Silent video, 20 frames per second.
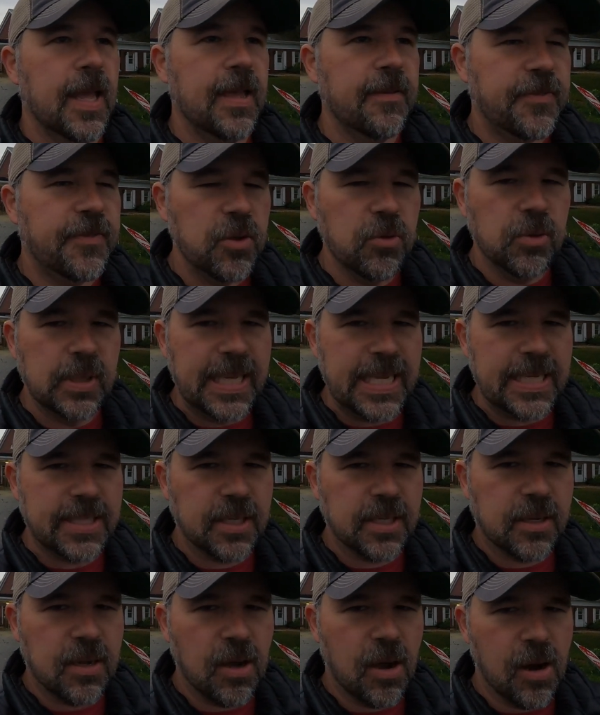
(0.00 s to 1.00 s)
If you
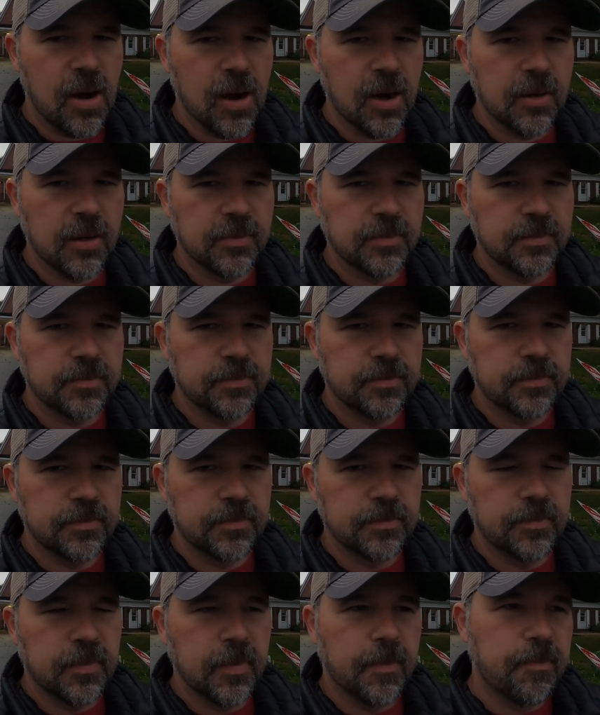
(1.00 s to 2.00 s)
lease a car,
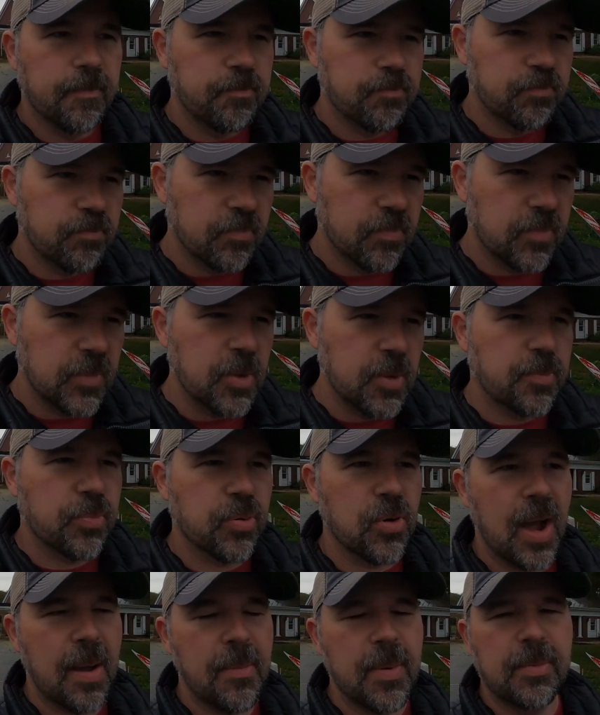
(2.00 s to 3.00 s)
you
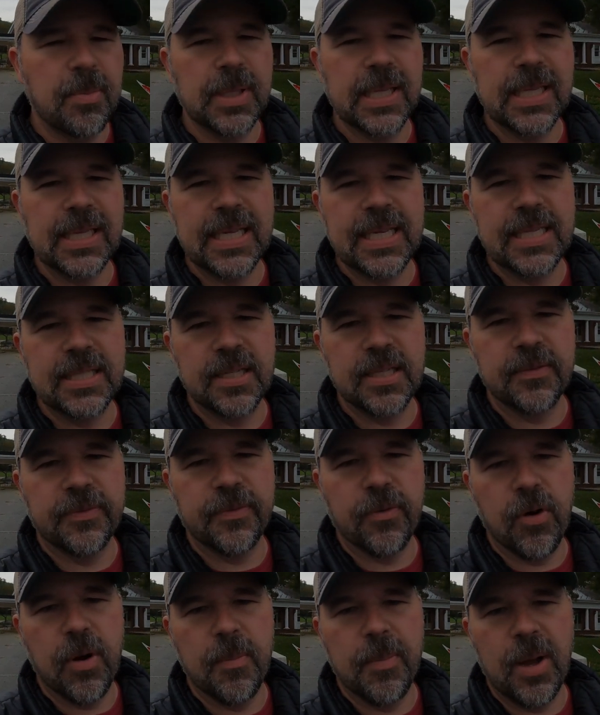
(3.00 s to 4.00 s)
probably lease it
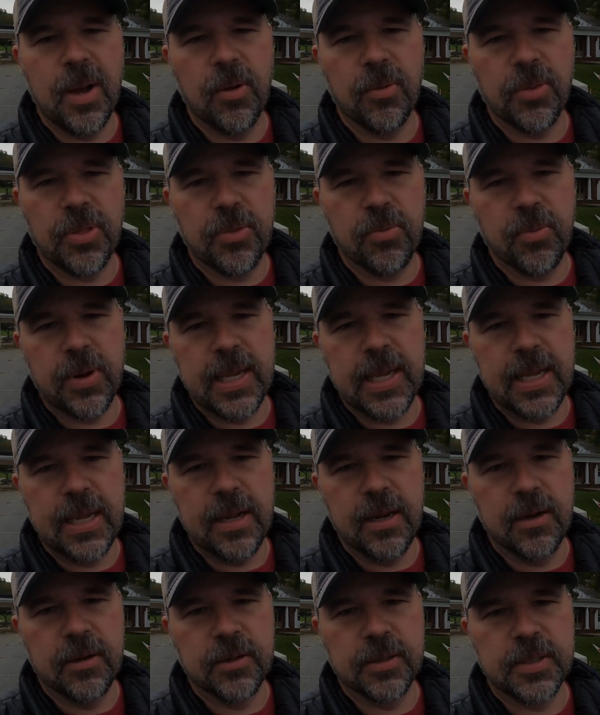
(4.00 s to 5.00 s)
for about three
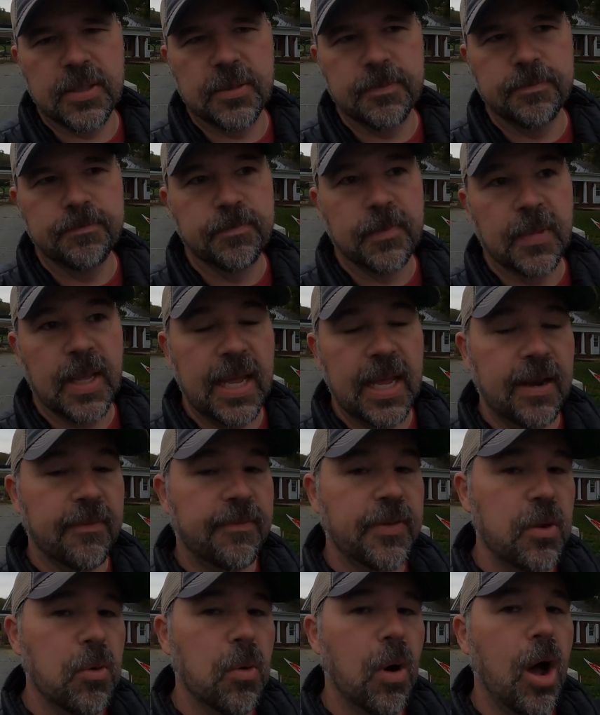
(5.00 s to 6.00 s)
years. And
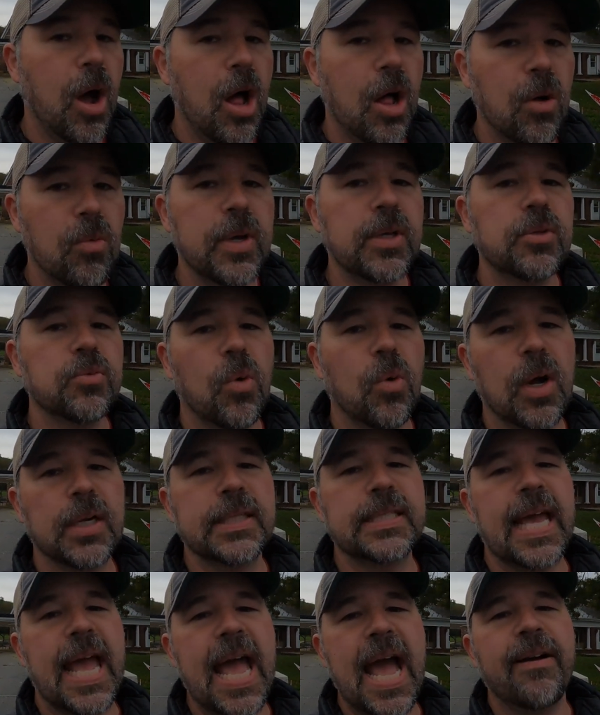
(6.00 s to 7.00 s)
if you always
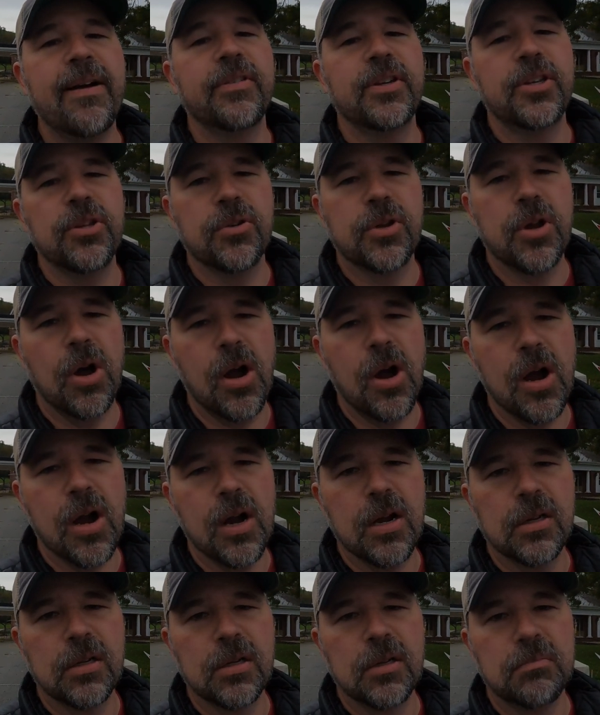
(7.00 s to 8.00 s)
want to have a new
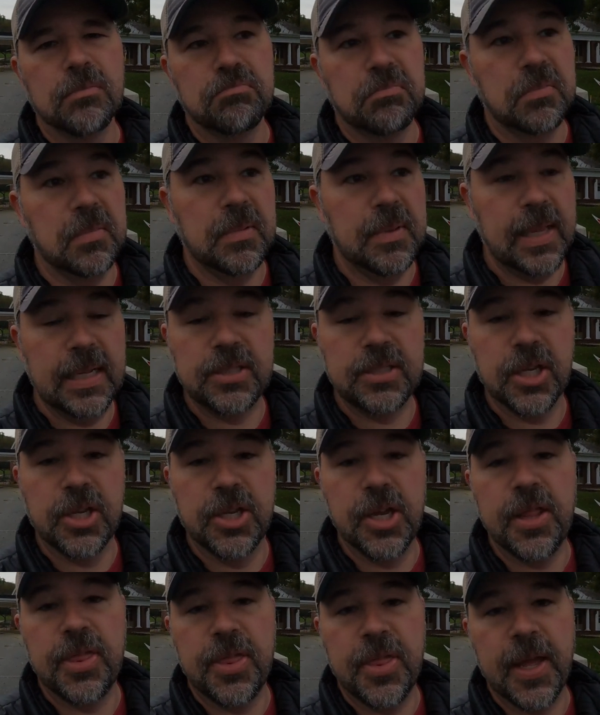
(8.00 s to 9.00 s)
car, then that's a
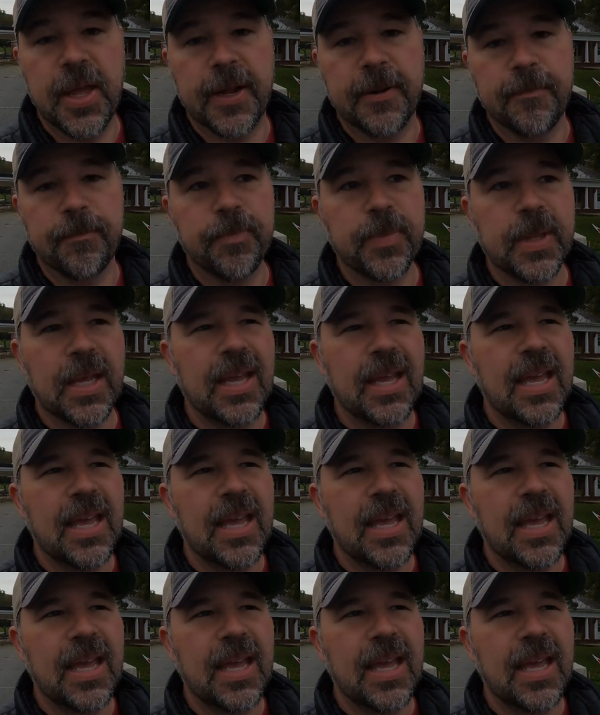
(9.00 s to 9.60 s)
good thing.